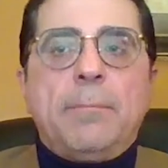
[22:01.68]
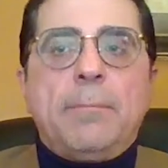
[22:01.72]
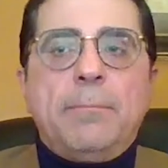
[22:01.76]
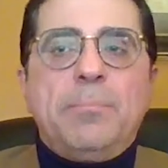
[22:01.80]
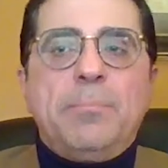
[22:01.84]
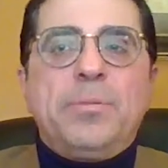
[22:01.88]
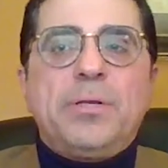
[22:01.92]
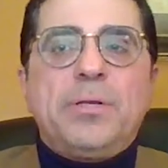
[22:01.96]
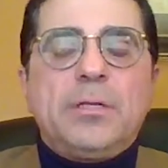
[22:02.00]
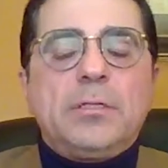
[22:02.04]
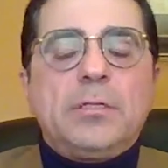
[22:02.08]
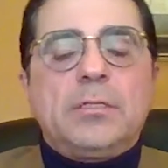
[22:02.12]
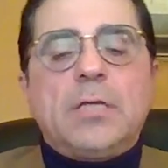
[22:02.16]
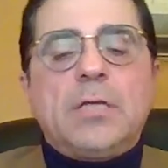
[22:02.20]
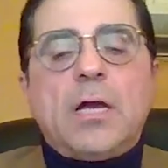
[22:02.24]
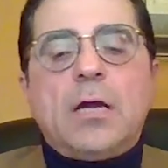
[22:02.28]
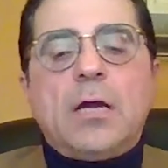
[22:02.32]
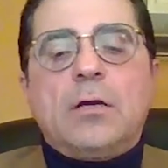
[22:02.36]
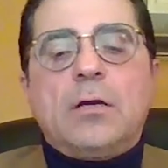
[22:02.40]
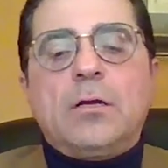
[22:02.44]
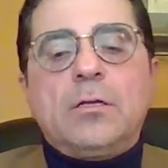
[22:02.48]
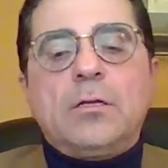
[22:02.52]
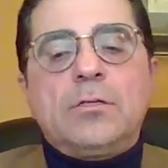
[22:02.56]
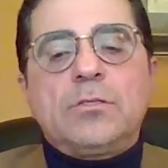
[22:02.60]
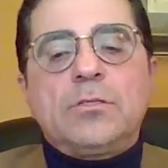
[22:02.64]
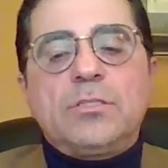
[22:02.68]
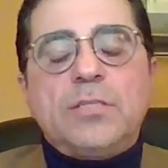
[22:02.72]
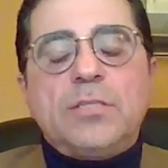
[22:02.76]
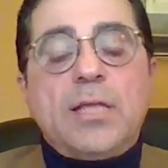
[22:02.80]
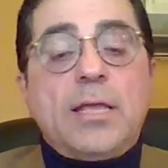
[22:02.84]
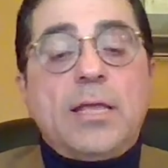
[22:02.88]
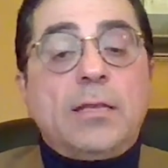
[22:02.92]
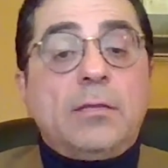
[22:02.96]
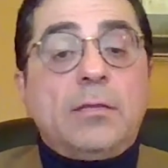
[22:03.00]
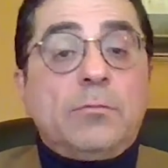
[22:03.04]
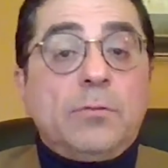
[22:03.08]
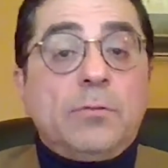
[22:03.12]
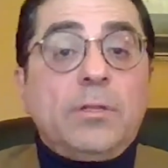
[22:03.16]
build our
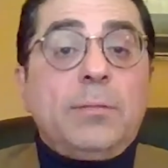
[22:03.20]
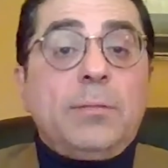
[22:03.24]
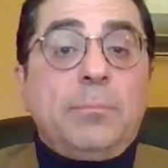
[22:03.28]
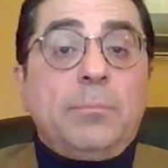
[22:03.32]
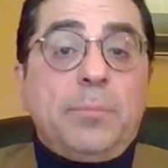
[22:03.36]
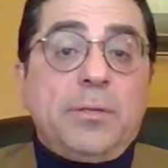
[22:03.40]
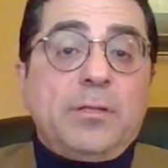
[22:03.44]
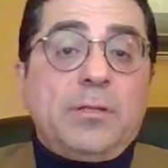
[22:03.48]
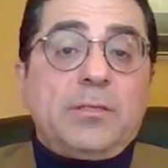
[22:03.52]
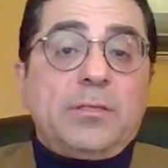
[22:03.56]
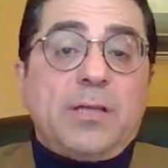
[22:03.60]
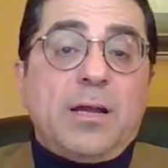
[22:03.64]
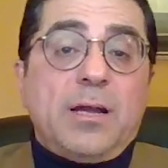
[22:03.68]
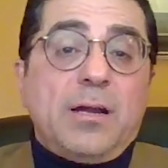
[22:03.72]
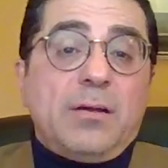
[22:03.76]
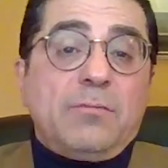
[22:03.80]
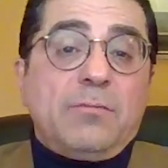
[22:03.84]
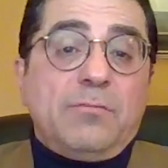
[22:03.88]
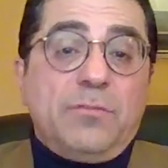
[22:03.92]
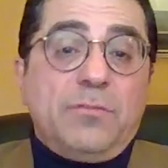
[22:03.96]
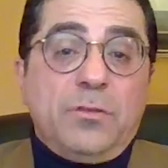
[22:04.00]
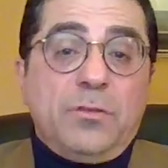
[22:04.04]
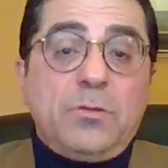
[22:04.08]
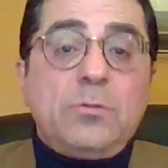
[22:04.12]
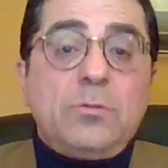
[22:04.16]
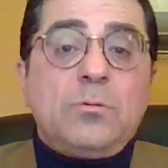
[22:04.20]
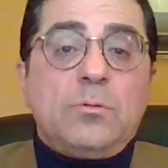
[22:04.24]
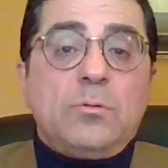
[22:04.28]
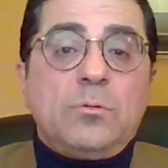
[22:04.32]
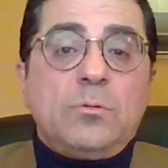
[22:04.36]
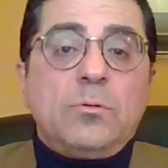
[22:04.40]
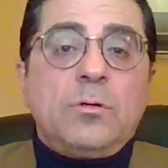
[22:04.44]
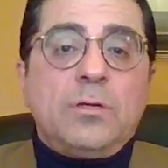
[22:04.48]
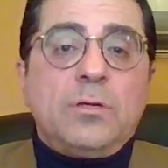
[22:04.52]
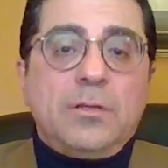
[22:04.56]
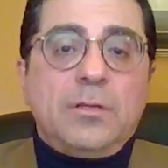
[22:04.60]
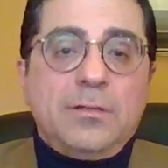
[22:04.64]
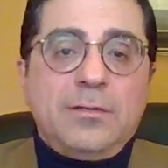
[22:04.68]
understanding, really build our
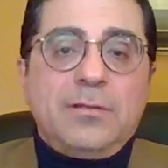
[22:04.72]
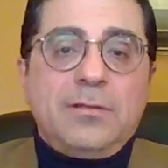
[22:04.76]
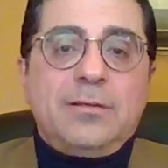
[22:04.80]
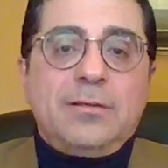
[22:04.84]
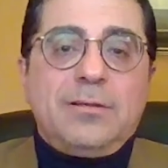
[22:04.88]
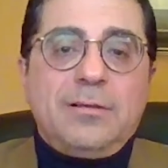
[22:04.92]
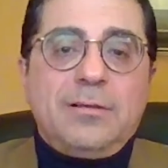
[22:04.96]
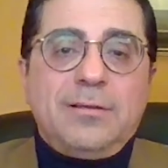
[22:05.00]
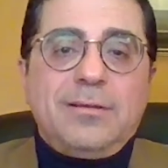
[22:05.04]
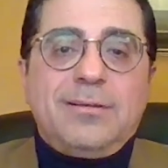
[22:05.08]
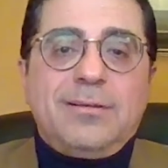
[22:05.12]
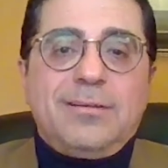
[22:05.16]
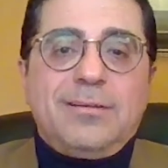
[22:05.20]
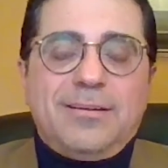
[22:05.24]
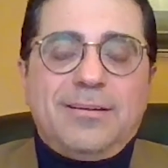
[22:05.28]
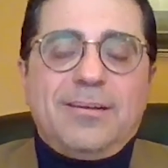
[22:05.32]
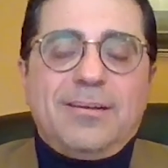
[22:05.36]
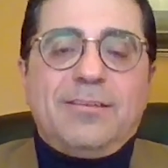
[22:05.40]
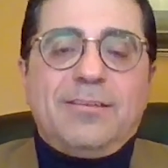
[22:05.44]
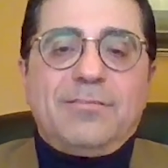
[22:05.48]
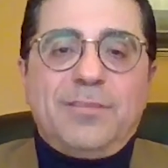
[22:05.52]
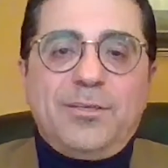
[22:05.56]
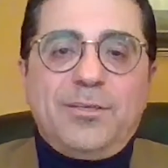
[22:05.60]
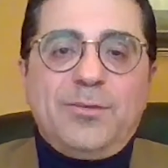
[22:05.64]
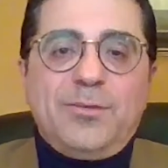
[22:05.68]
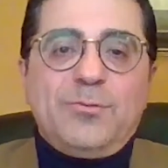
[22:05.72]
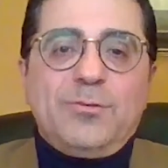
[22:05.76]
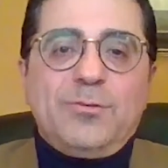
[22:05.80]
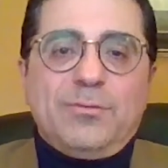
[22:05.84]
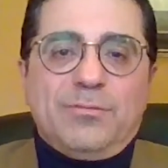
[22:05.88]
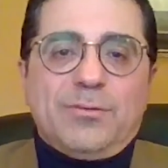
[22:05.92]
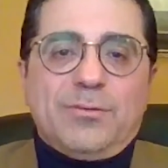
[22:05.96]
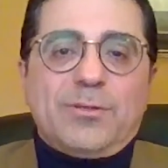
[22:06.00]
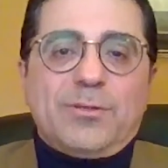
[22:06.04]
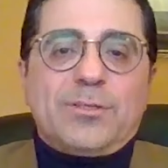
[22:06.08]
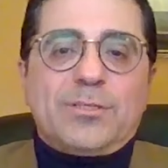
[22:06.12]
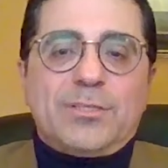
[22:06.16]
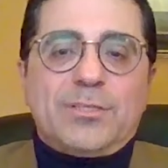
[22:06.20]
view of the
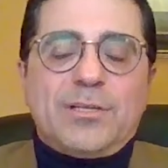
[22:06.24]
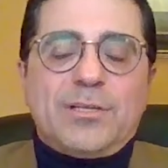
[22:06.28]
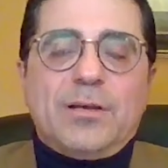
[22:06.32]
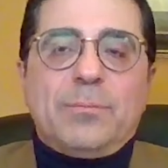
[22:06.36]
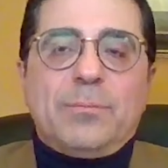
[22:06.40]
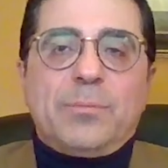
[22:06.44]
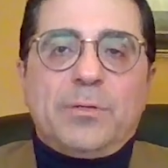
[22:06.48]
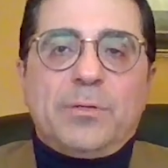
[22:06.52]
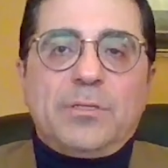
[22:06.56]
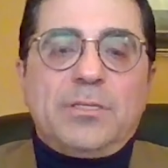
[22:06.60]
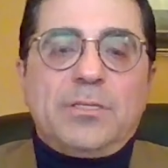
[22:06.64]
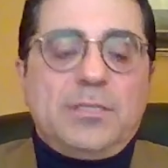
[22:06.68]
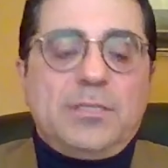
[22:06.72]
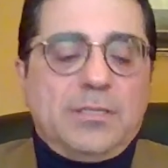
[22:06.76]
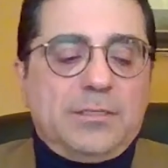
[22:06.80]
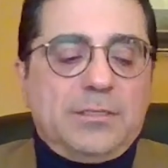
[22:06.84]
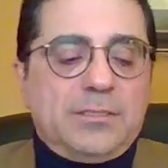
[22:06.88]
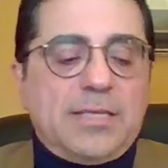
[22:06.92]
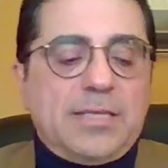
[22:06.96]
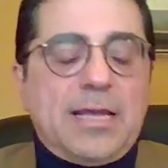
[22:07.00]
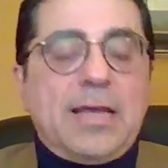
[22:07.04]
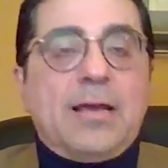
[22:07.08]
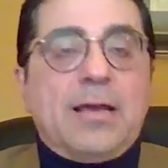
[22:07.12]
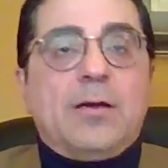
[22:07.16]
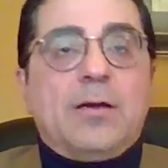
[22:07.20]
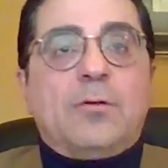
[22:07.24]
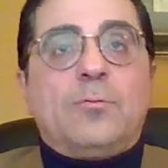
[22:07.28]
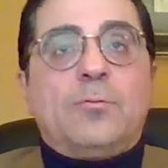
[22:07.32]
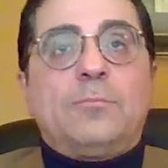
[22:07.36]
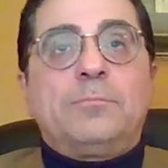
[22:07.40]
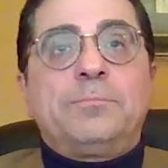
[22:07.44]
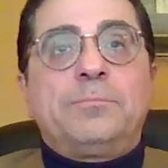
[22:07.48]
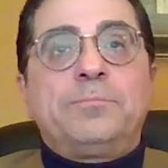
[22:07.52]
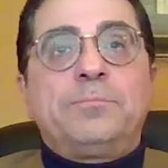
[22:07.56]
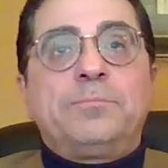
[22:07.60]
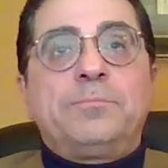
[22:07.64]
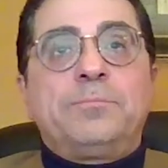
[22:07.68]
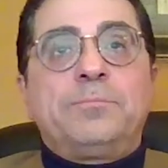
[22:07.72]
universe up until now.
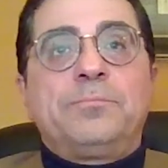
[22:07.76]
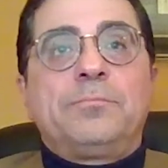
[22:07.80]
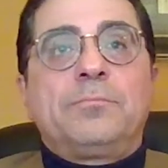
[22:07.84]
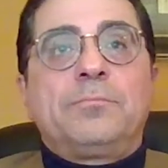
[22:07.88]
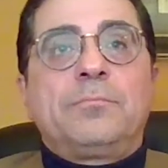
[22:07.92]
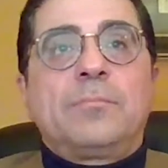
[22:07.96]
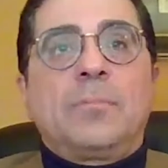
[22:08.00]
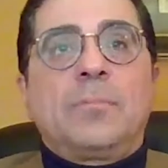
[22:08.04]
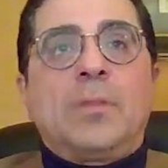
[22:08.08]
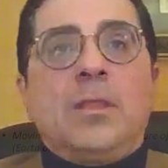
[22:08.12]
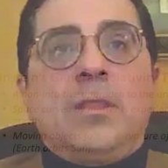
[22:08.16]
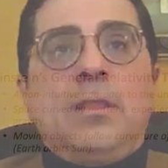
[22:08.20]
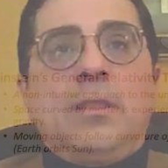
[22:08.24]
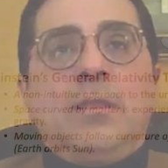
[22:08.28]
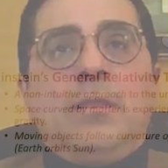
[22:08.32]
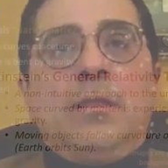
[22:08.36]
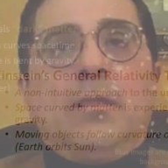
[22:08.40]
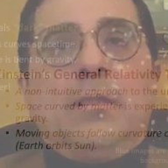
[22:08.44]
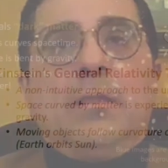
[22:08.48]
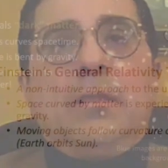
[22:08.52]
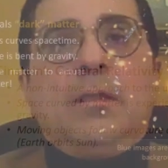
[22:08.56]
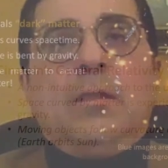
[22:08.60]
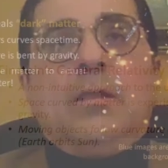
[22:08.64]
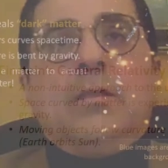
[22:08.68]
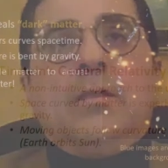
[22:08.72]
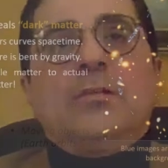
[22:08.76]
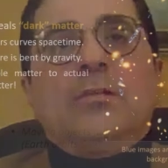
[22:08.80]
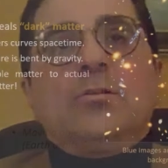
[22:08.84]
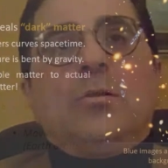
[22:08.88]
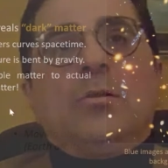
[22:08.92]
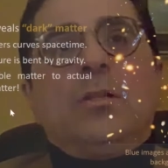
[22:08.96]
So